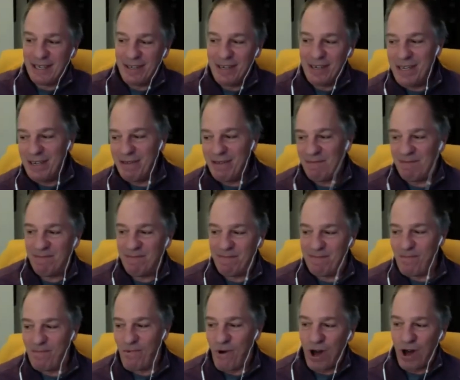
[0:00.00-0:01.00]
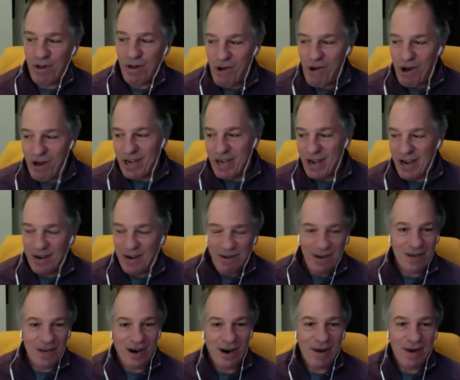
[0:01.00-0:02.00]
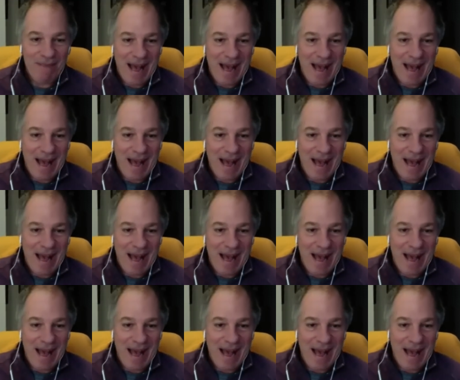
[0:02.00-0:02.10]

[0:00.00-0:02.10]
you need wall-to-wall concrete cart